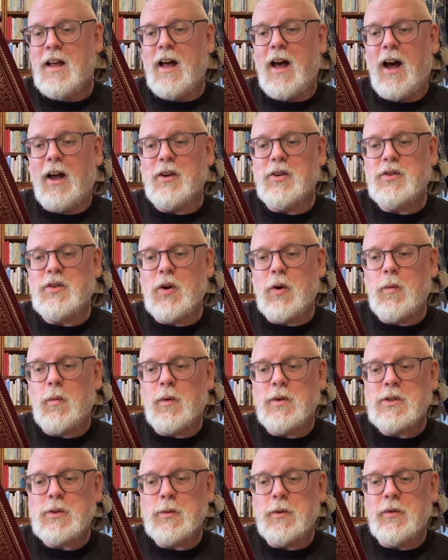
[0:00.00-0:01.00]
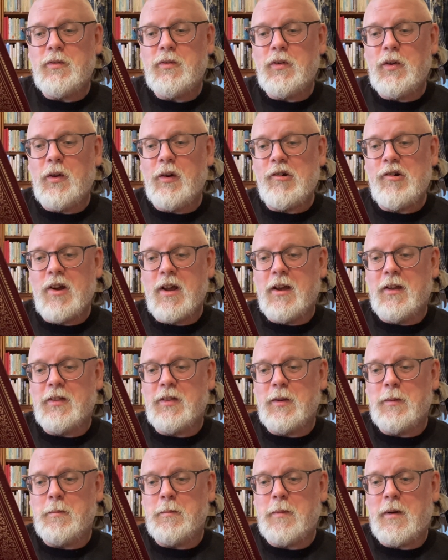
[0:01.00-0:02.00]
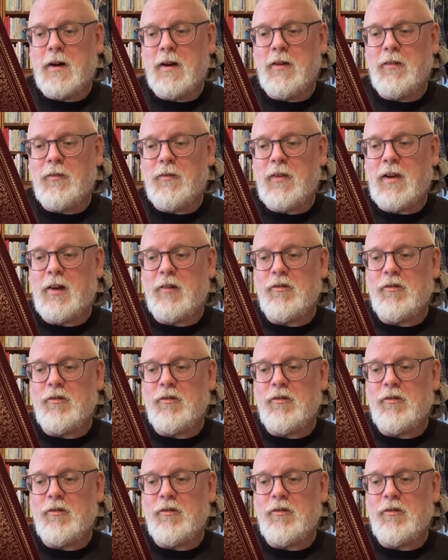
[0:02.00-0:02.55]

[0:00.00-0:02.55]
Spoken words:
and don't want to infuriate them by a flat